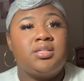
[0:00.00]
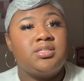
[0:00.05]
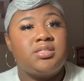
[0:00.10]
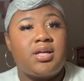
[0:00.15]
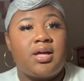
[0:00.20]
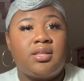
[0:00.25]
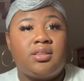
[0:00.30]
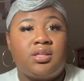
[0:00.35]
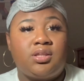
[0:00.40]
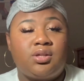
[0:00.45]
that,
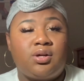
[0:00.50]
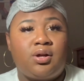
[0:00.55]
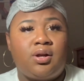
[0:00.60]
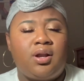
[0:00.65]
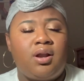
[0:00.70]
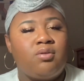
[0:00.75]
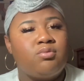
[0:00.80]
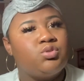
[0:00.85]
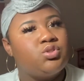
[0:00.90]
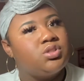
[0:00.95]
and the third. And
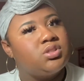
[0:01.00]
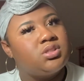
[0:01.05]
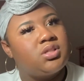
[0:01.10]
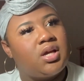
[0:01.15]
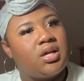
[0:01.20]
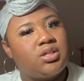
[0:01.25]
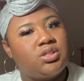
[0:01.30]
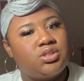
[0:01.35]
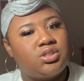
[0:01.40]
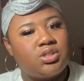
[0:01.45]
I was just
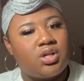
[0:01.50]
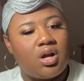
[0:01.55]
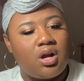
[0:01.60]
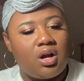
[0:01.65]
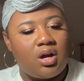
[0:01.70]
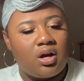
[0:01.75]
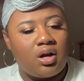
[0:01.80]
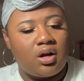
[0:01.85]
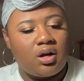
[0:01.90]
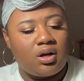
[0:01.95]
like,
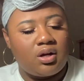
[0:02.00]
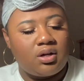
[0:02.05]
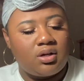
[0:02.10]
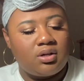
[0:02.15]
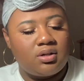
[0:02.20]
sir,